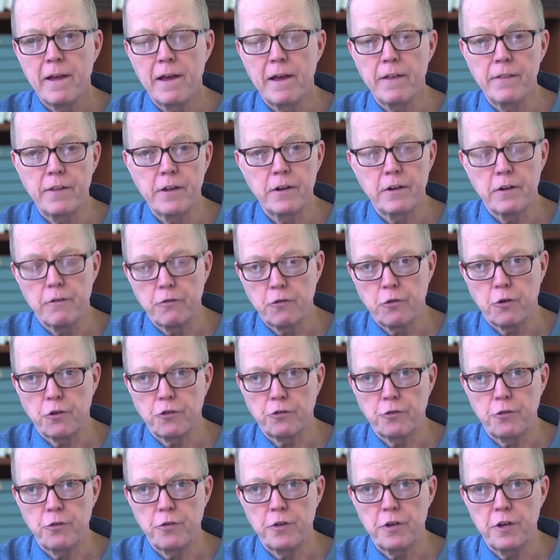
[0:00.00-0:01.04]
And then, of
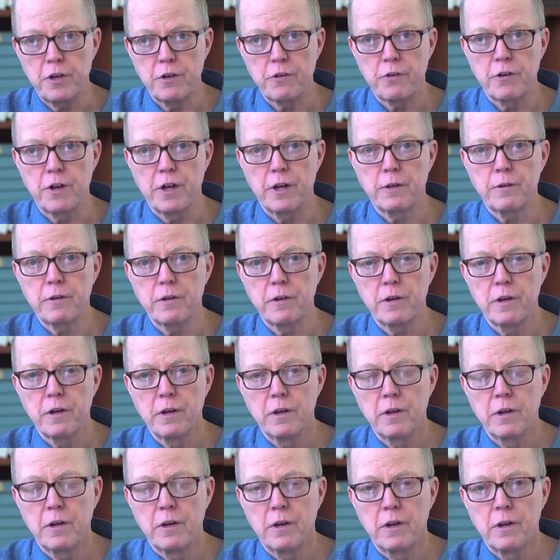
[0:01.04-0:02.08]
course, through the internet,
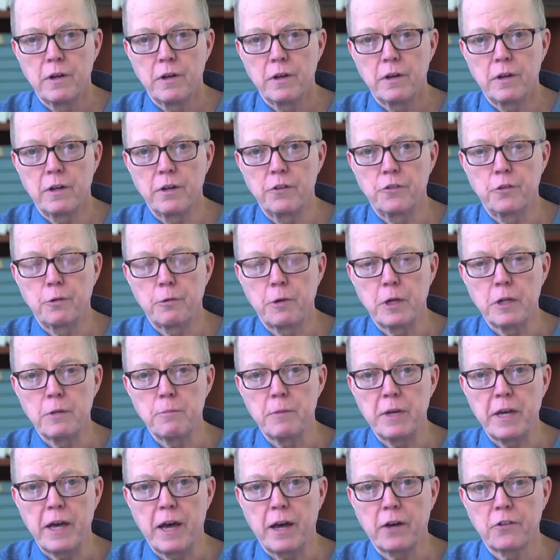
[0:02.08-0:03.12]
kids can
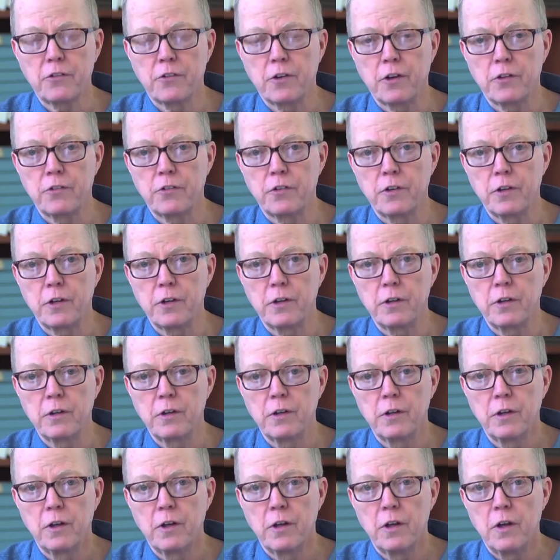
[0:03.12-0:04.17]
be accessing
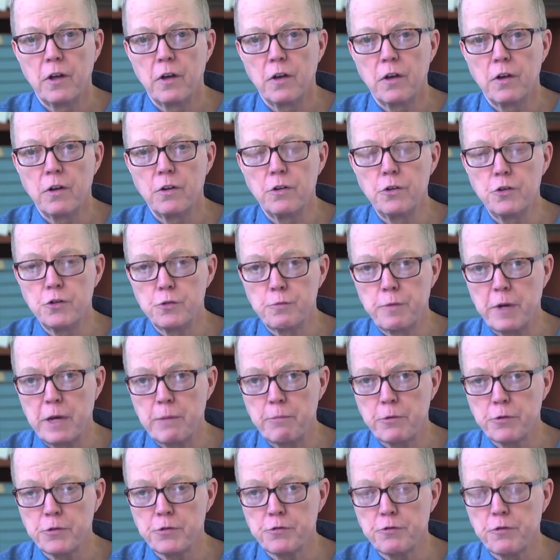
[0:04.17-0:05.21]

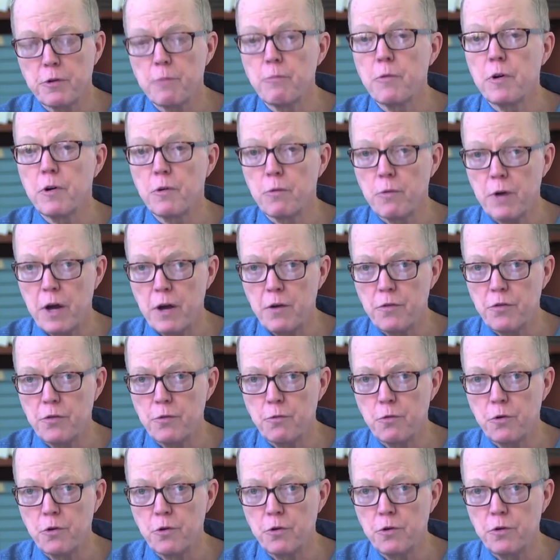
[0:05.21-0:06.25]
newspapers from around the
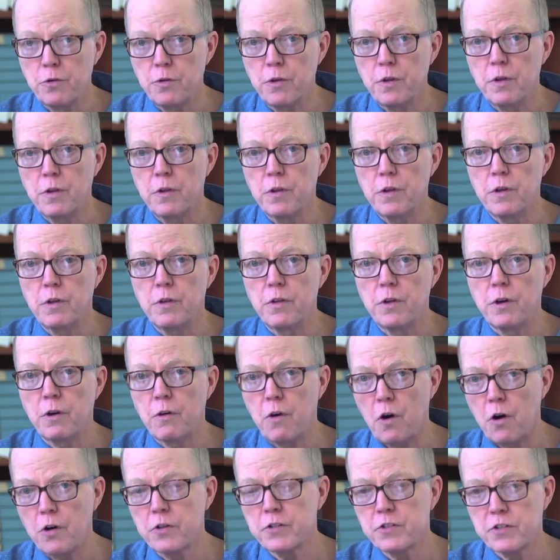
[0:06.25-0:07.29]
world.
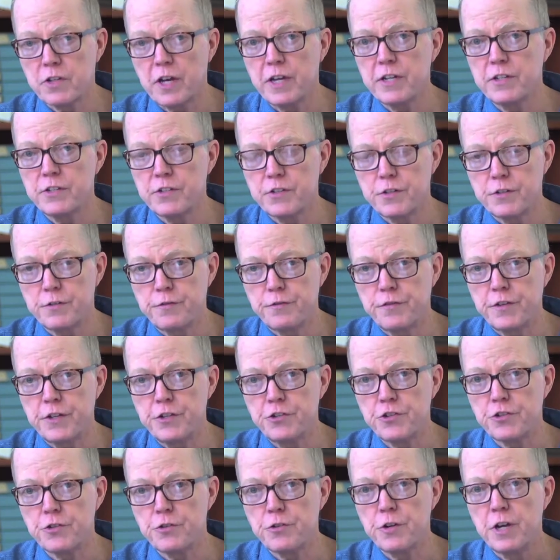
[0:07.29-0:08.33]
There are sites that
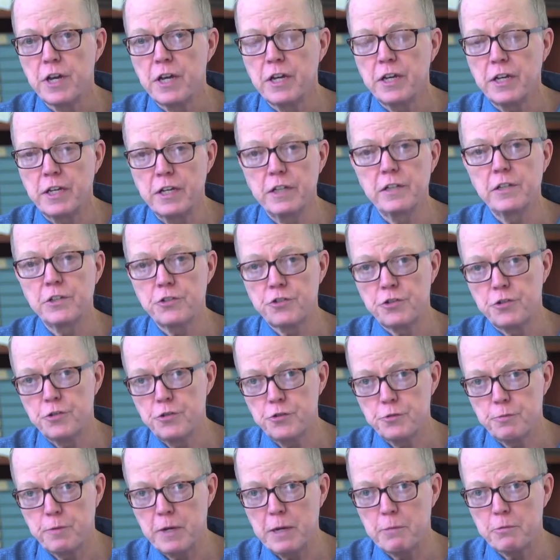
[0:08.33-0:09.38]
feature English
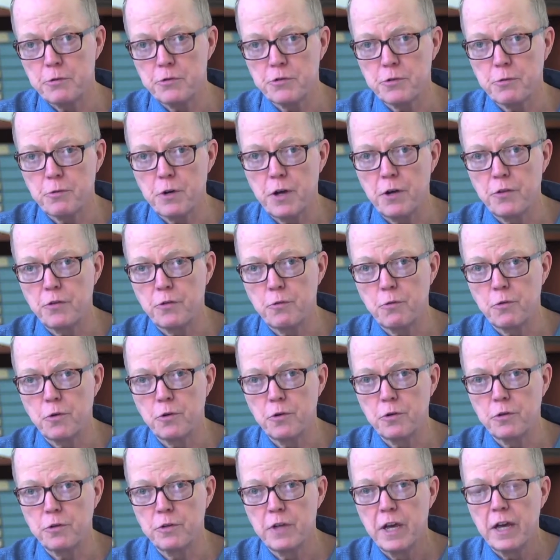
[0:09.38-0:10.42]
newspapers around the
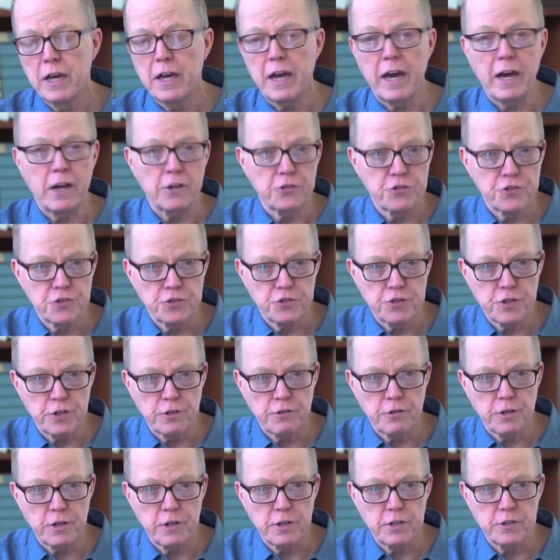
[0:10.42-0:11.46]
world. Al
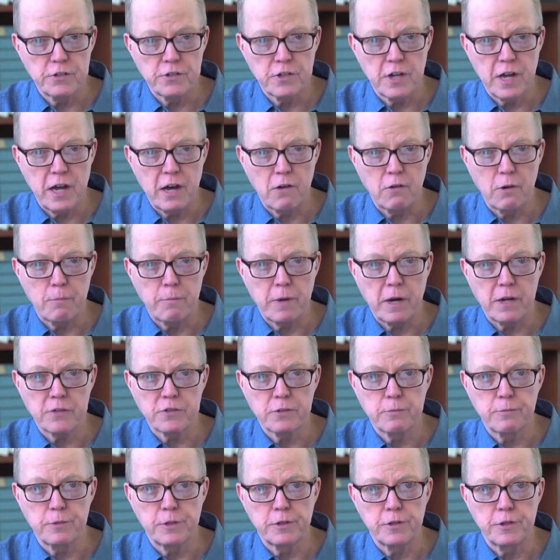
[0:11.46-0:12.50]
Jazeera is now a
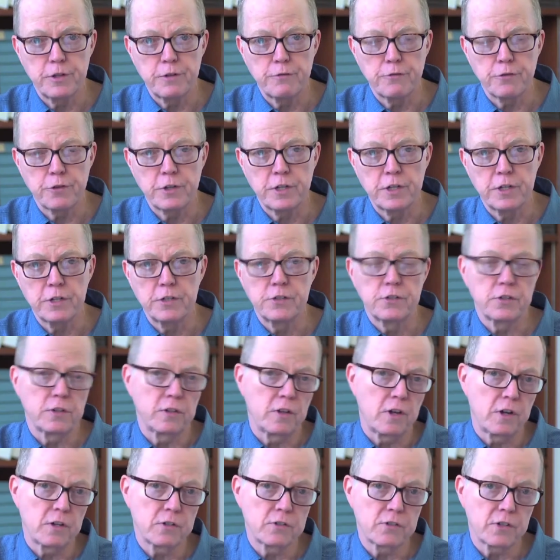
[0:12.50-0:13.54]
possibility for kids
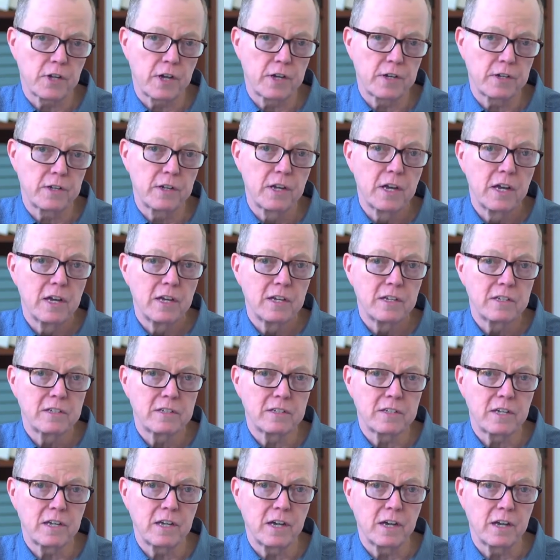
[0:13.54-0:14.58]
alongside
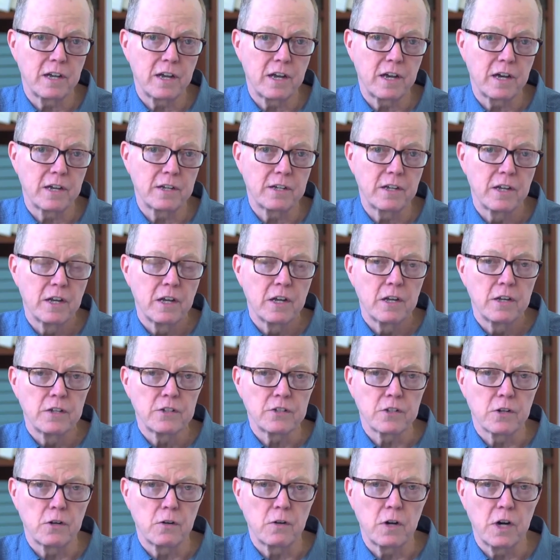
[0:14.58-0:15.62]
CNN.
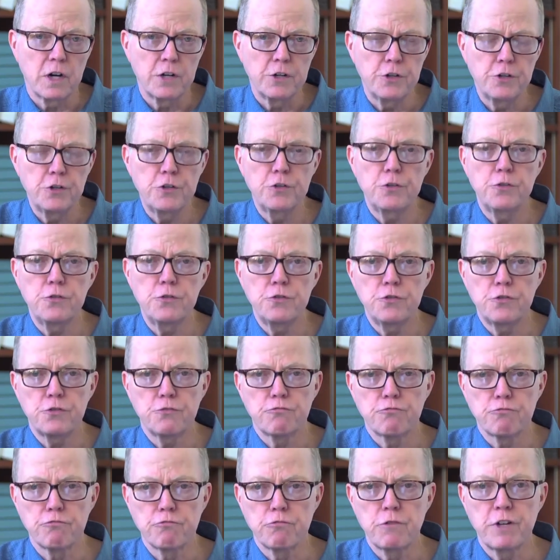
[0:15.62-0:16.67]
So a
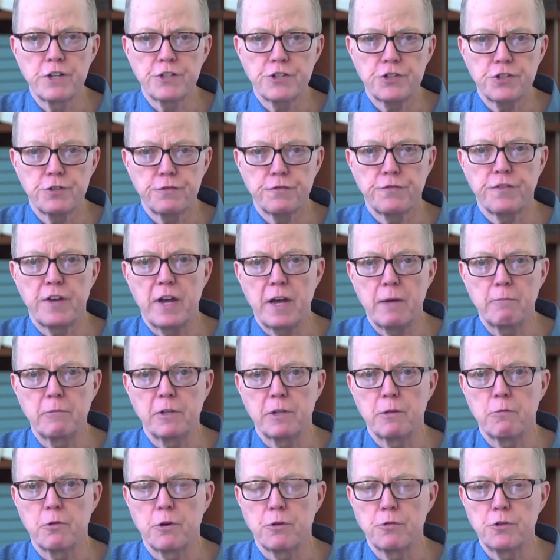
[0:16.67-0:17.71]
news-rich
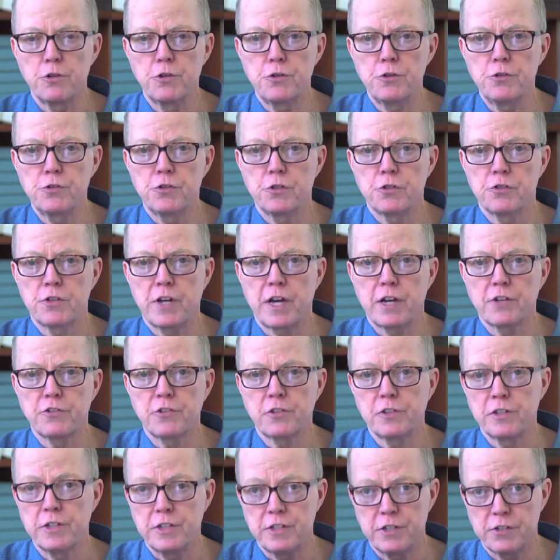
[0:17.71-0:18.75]
family where news is
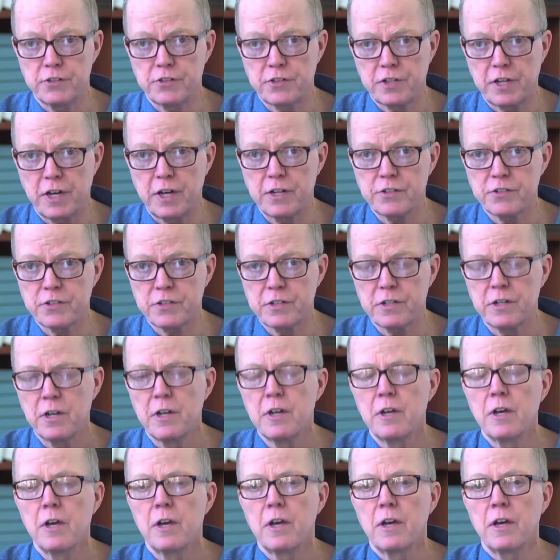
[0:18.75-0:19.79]
actually discussed,
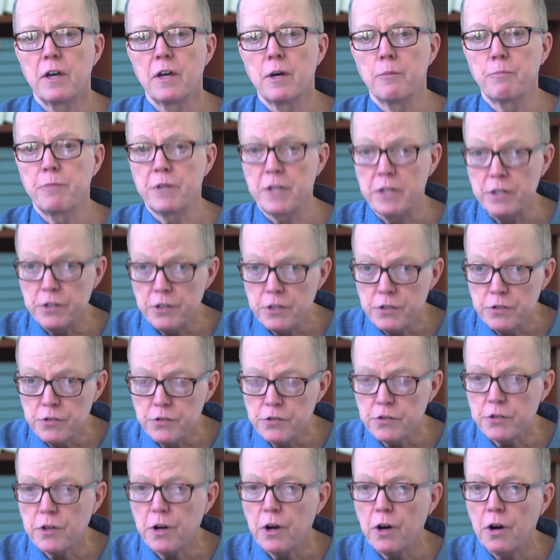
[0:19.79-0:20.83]

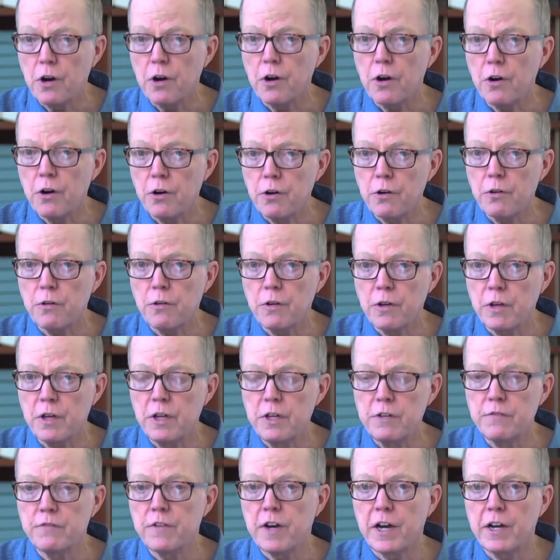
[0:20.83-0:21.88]
opinions are
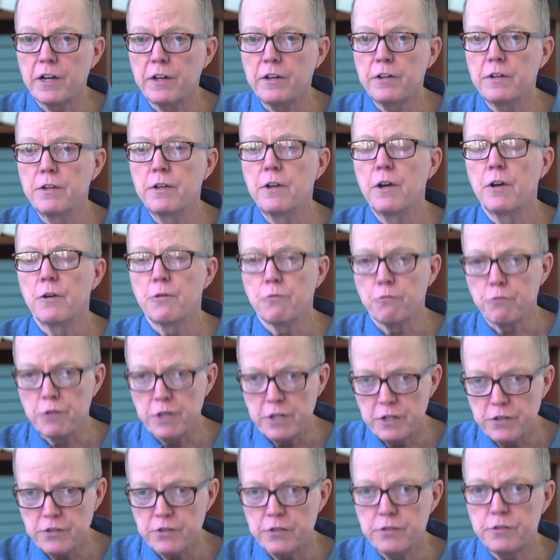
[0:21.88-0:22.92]
invited,
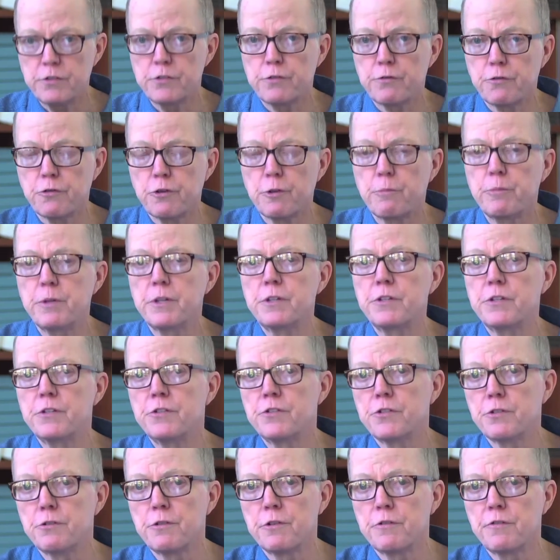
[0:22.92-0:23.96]
reasons for
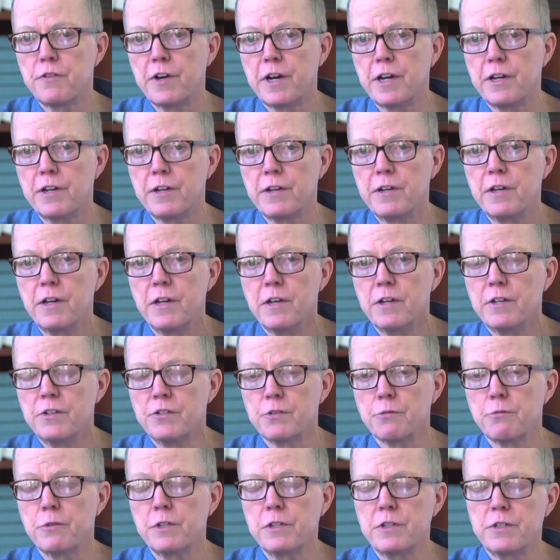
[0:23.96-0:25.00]
opinions are invited, is
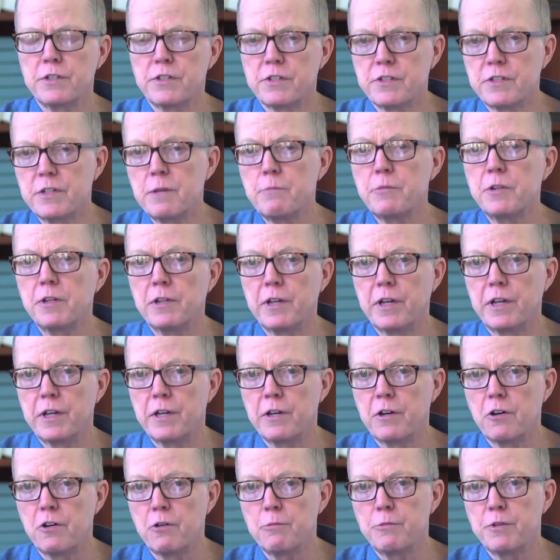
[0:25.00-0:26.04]
a really
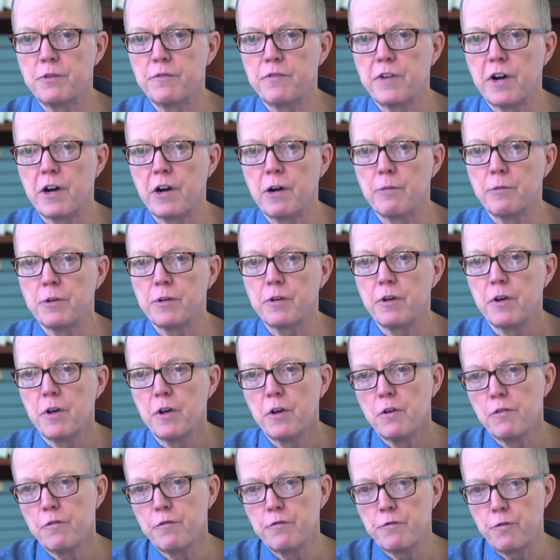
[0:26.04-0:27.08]
stimulating home environment
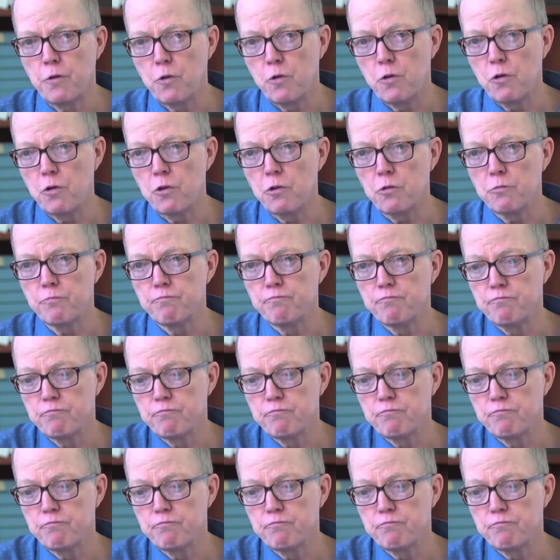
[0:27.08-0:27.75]
for